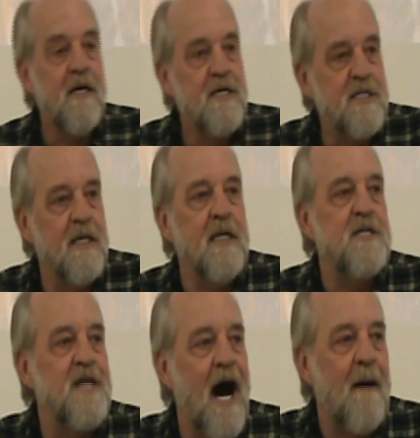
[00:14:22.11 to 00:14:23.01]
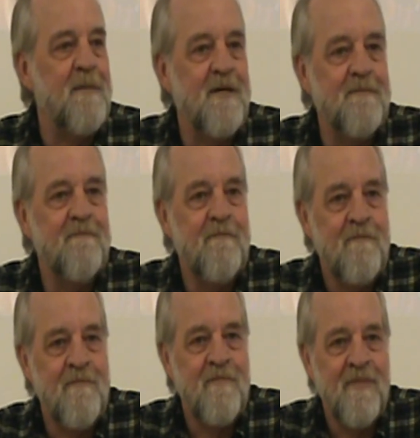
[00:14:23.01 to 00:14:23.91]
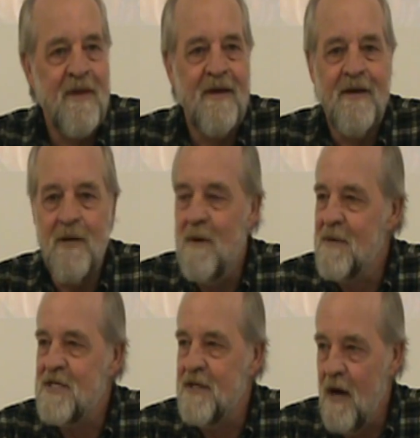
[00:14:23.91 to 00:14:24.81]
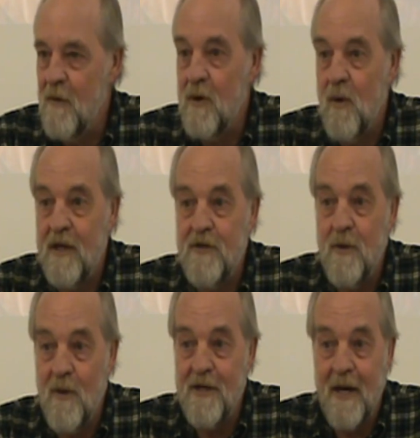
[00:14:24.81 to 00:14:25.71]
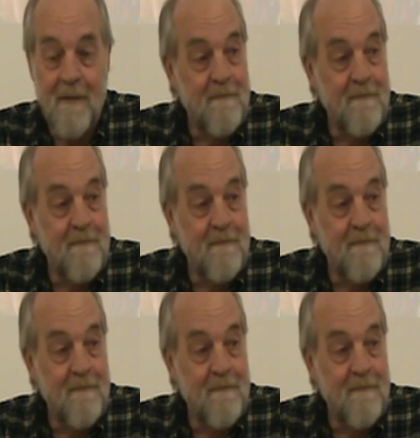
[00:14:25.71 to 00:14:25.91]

suddenly stopped? You'd be missing that real quick too, wouldn't you?